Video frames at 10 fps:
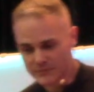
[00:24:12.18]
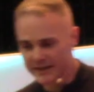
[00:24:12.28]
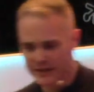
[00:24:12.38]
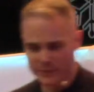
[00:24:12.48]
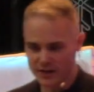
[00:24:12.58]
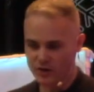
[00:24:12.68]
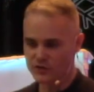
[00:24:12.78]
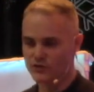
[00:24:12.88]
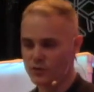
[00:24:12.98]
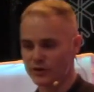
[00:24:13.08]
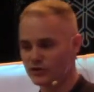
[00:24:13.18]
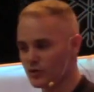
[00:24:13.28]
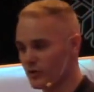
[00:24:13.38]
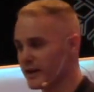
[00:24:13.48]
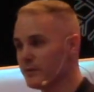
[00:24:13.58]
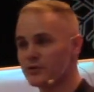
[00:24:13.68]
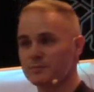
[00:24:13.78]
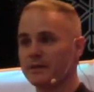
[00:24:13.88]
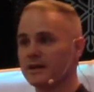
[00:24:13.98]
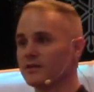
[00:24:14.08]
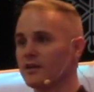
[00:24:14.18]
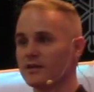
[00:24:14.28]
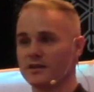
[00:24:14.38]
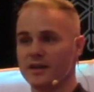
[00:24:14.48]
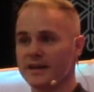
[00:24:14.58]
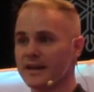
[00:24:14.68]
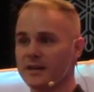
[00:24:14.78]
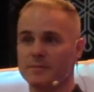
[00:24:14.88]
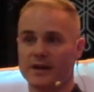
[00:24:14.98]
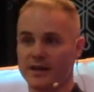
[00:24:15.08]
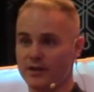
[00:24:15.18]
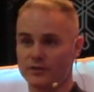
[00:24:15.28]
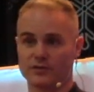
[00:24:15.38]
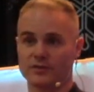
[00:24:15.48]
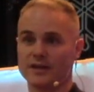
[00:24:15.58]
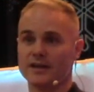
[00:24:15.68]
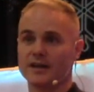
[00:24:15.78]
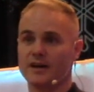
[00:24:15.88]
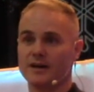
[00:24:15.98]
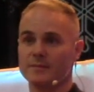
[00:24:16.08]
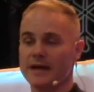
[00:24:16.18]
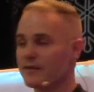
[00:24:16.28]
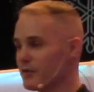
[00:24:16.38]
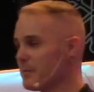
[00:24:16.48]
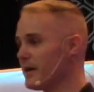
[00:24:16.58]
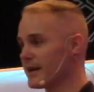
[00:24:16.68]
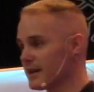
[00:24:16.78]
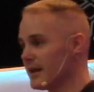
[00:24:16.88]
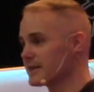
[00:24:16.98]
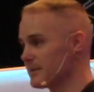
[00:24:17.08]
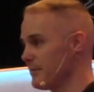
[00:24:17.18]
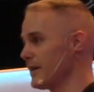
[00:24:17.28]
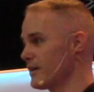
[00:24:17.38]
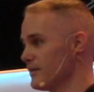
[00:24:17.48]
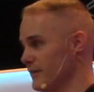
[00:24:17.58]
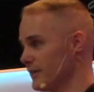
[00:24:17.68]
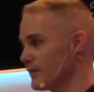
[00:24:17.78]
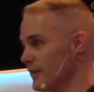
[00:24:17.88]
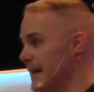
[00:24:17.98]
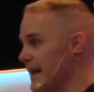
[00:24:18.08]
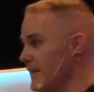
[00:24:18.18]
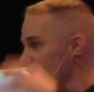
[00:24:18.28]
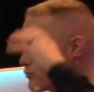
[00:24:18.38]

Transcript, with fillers: anyway, long story short, he was picked on unlike anybody else. Um, everybody liked to pick on Vincent. He had this